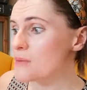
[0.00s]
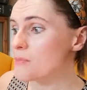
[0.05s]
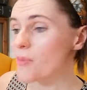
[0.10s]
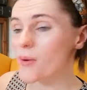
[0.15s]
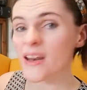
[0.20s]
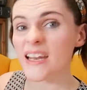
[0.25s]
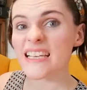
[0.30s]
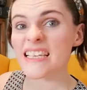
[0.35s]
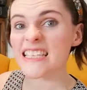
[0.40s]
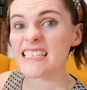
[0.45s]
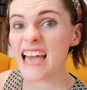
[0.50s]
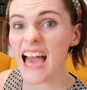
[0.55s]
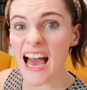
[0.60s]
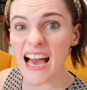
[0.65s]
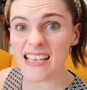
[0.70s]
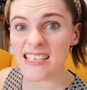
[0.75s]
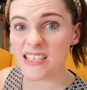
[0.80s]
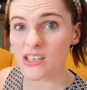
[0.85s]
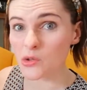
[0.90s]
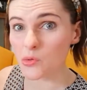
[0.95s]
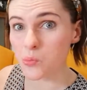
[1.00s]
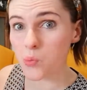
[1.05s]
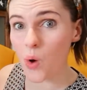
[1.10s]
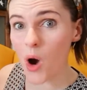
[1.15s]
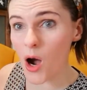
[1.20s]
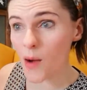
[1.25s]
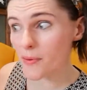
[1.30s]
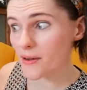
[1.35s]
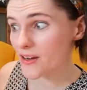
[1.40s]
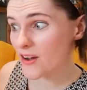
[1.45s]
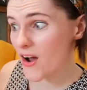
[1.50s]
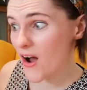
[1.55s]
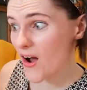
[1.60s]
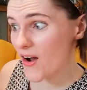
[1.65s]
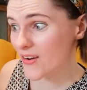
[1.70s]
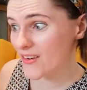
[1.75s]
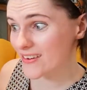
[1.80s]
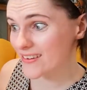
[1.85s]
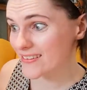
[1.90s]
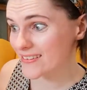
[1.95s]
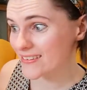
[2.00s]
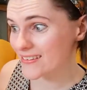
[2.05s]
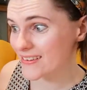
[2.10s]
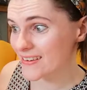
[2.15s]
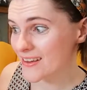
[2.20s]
But a tasseled wobbegong